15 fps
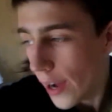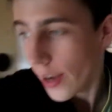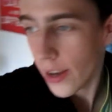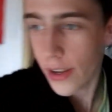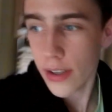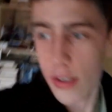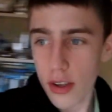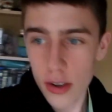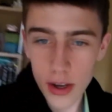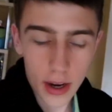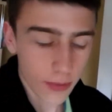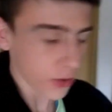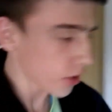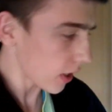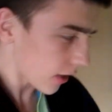and okay,
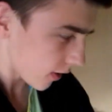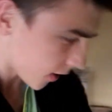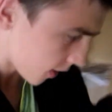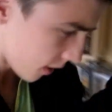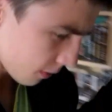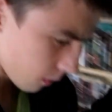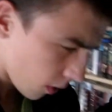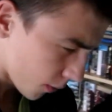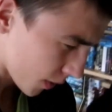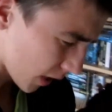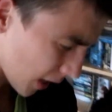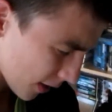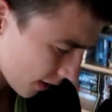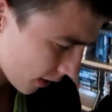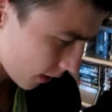I've just had dinner. What was
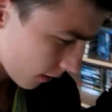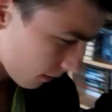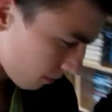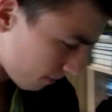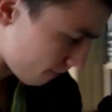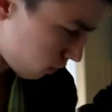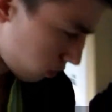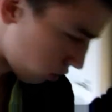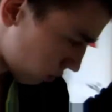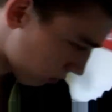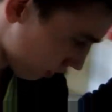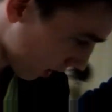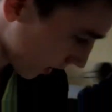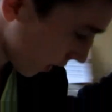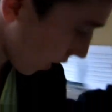the last thing?
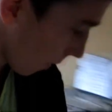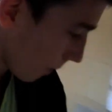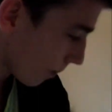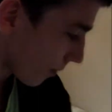I don't know.